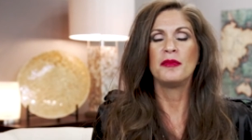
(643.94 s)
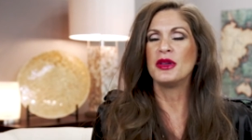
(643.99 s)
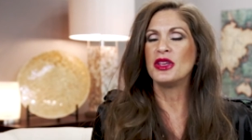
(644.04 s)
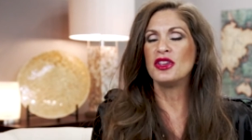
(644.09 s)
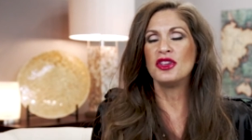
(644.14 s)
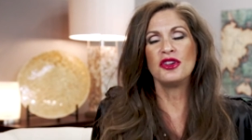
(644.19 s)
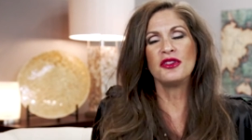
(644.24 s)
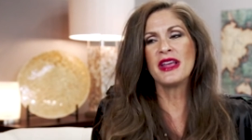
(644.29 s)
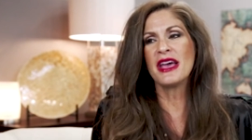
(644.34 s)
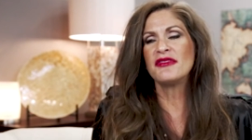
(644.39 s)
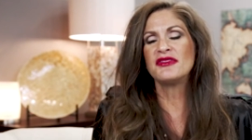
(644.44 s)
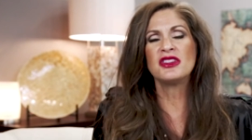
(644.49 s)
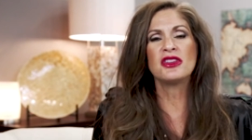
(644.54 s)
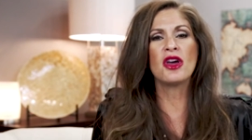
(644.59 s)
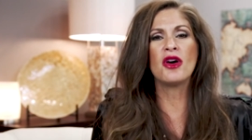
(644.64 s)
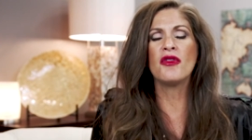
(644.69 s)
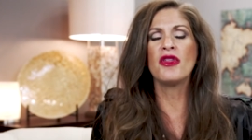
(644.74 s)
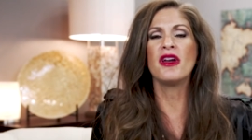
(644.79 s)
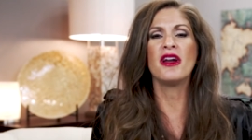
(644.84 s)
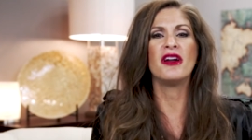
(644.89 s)
You don't have to
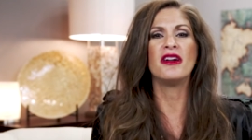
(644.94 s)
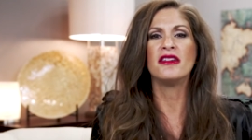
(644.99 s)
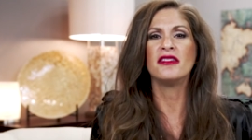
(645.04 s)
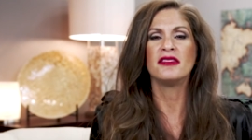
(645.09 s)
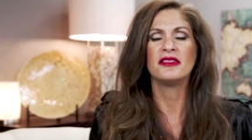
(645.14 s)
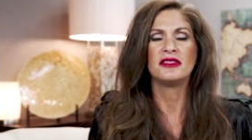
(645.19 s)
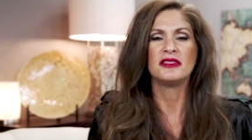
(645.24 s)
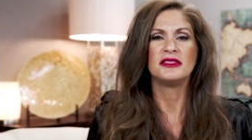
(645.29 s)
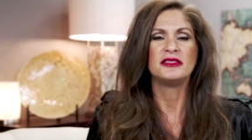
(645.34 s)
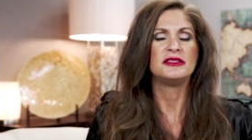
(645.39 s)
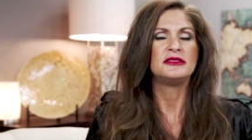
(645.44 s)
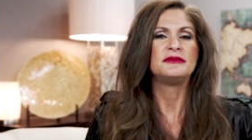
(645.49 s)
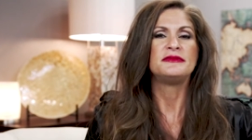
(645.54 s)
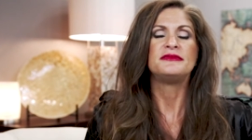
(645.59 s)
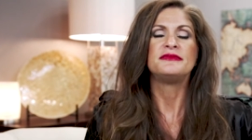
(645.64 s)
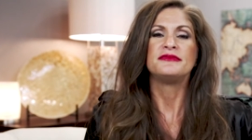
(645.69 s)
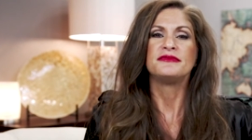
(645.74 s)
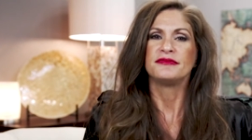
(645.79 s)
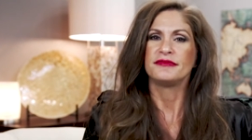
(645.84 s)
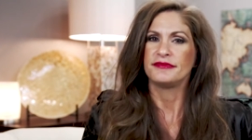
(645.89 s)
go there. All these
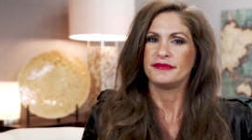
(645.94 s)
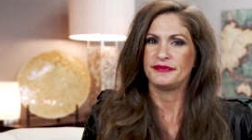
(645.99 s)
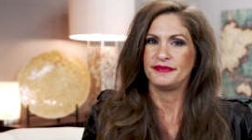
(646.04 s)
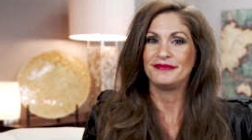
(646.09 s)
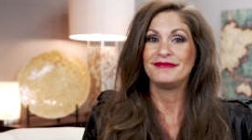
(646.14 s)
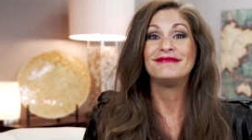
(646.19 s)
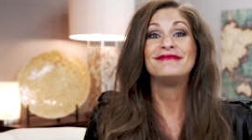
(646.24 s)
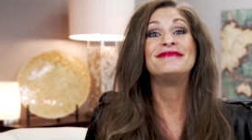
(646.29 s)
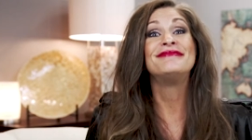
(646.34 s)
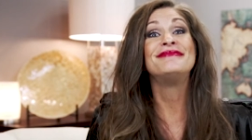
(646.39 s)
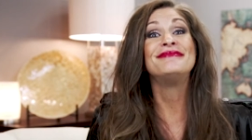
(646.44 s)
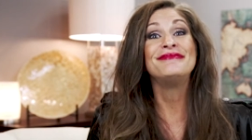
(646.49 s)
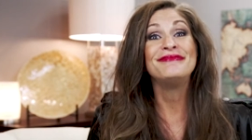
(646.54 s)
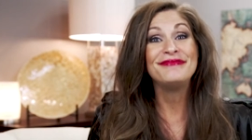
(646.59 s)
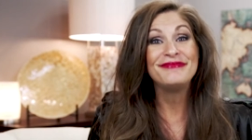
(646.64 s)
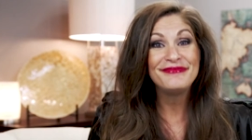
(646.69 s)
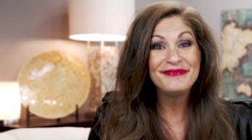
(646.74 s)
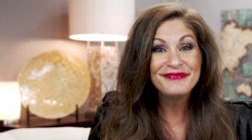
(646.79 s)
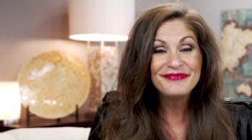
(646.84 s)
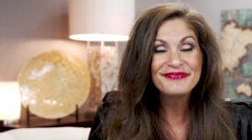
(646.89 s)
free things. They
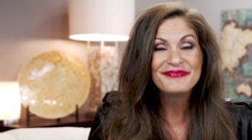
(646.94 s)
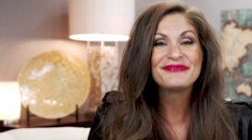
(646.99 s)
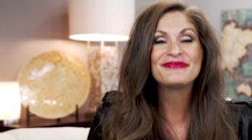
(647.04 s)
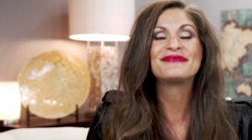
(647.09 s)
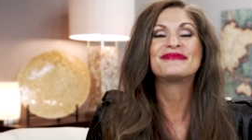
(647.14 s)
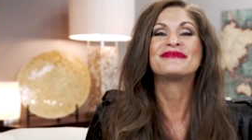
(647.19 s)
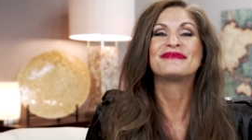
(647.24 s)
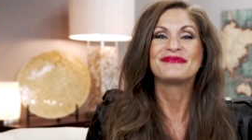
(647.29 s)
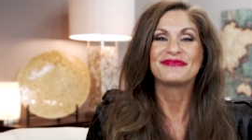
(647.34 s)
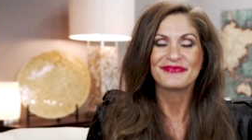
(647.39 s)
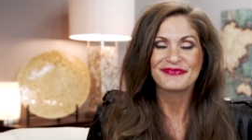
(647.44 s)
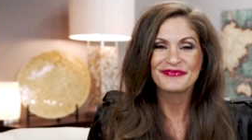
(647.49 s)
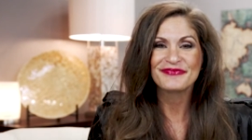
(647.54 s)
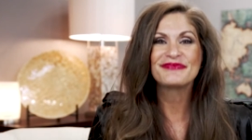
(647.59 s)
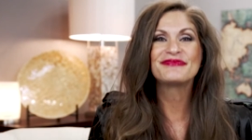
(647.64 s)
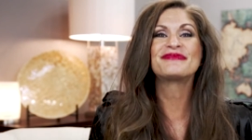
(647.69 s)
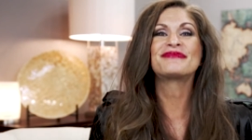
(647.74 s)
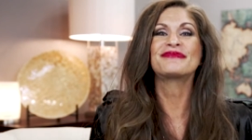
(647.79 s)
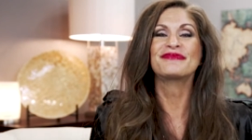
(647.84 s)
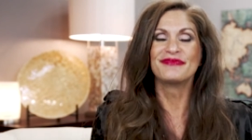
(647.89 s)
come, like bouncy
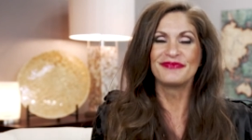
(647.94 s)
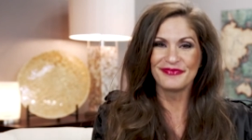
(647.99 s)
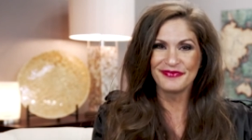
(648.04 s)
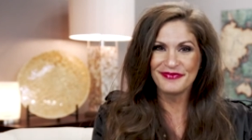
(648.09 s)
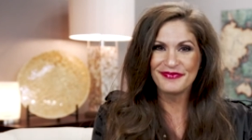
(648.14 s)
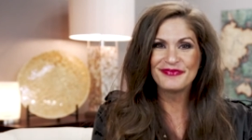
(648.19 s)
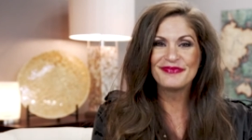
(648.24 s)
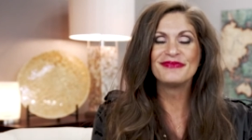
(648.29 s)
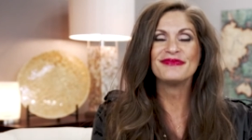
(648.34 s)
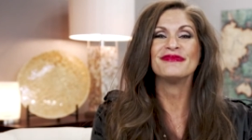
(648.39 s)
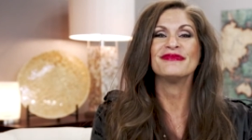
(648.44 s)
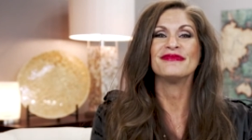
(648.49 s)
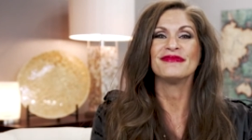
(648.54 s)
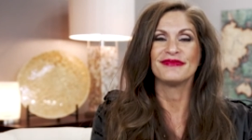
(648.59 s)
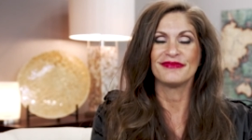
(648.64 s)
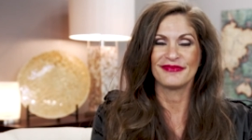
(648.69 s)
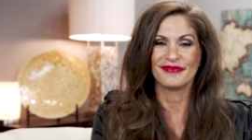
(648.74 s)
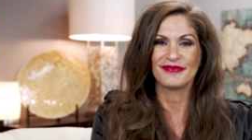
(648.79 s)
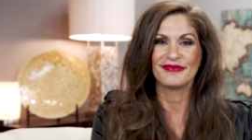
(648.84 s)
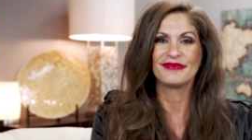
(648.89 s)
castles and face
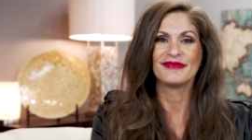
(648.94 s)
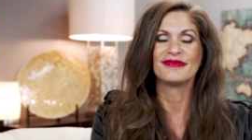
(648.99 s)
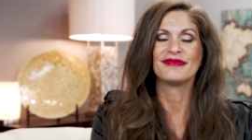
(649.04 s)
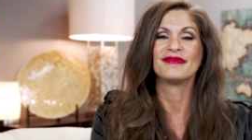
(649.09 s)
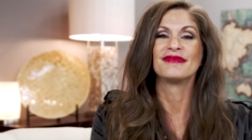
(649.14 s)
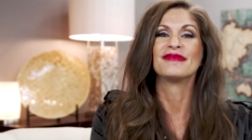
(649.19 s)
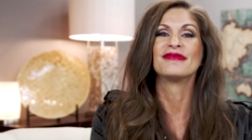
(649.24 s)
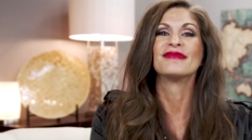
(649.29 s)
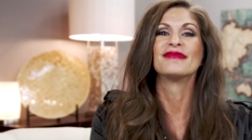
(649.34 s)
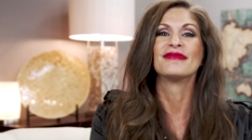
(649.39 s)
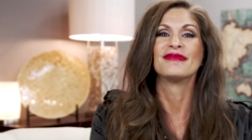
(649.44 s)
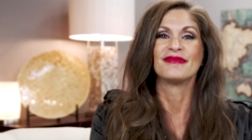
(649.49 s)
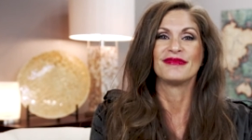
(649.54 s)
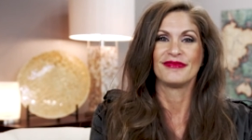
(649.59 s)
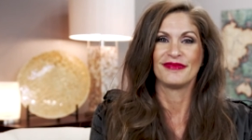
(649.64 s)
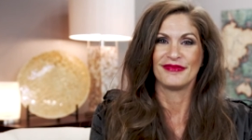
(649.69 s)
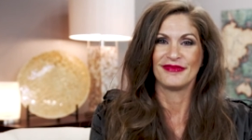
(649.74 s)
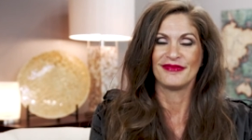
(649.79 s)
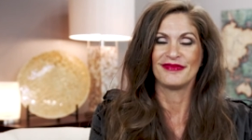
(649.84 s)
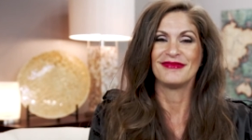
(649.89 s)
painting. They entice you to
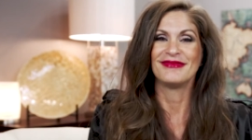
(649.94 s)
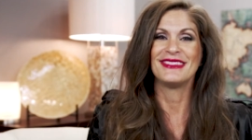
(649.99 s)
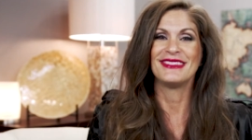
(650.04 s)
come.